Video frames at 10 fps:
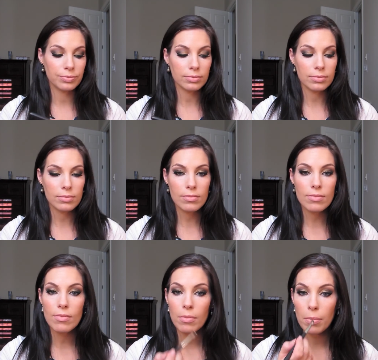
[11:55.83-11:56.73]

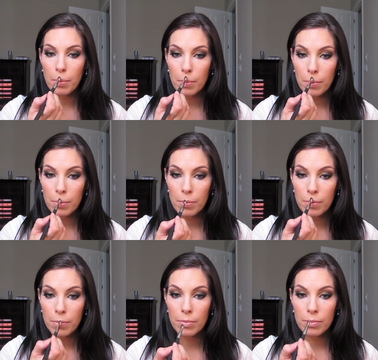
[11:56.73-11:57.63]

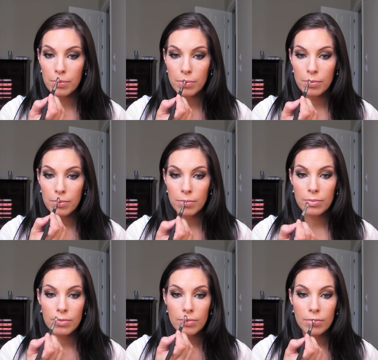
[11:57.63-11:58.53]

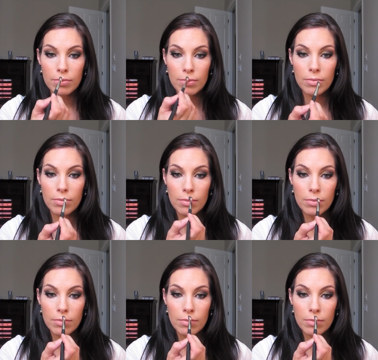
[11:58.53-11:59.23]
[no speech]